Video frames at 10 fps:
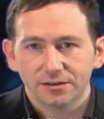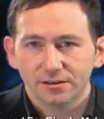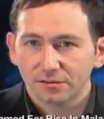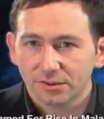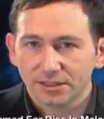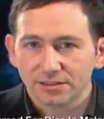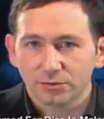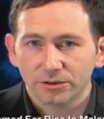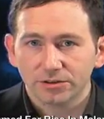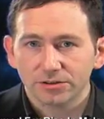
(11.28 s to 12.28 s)
In the past
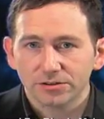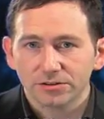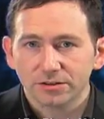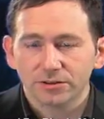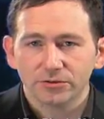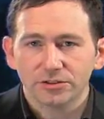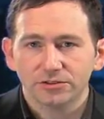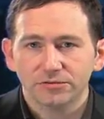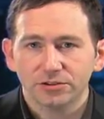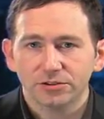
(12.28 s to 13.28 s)
20 years, an
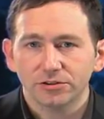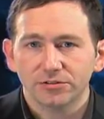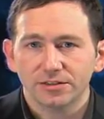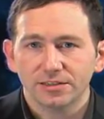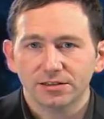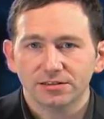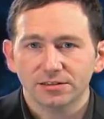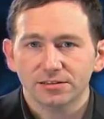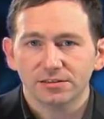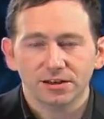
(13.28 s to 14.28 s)
increase of 2 degrees
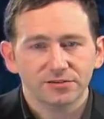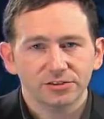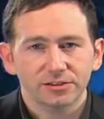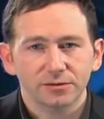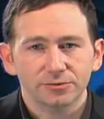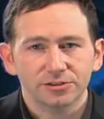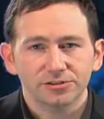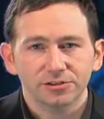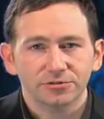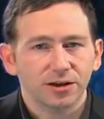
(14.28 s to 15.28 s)
Celsius in average
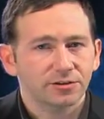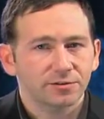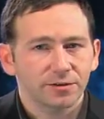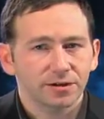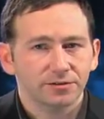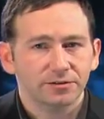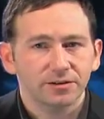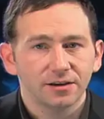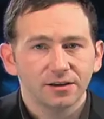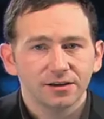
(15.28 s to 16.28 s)
temperatures around the mountain
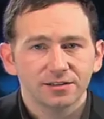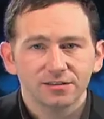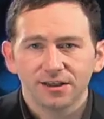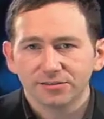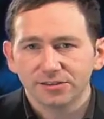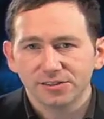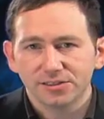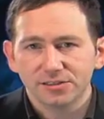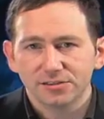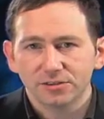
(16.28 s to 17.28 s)
has allowed the
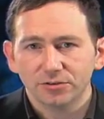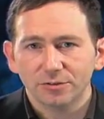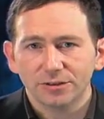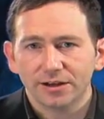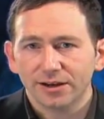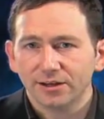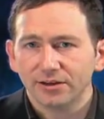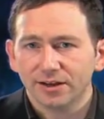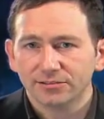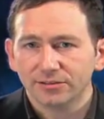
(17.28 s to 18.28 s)
disease to creep into
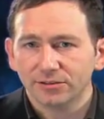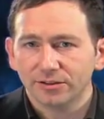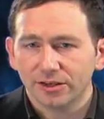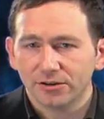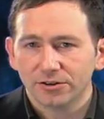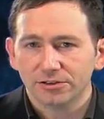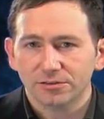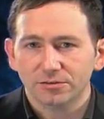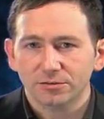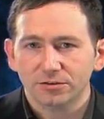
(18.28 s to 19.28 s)
higher altitude
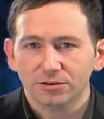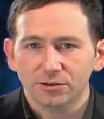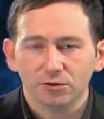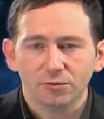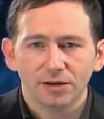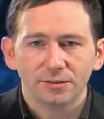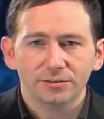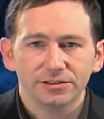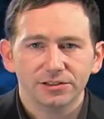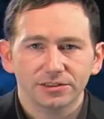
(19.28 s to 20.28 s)
areas where the local
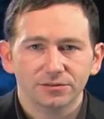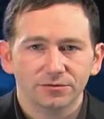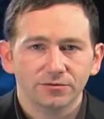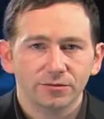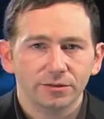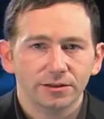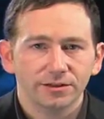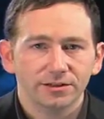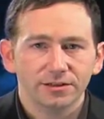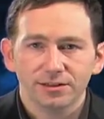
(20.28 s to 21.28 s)
population of 4
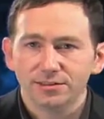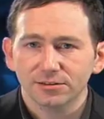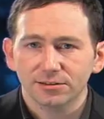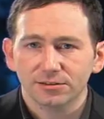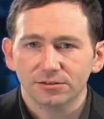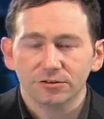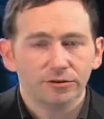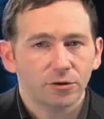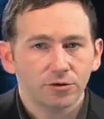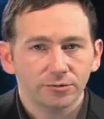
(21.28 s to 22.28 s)
million has little or
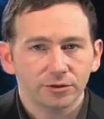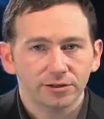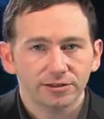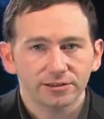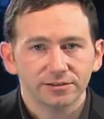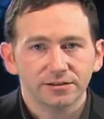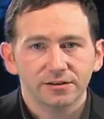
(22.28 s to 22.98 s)
no immunity.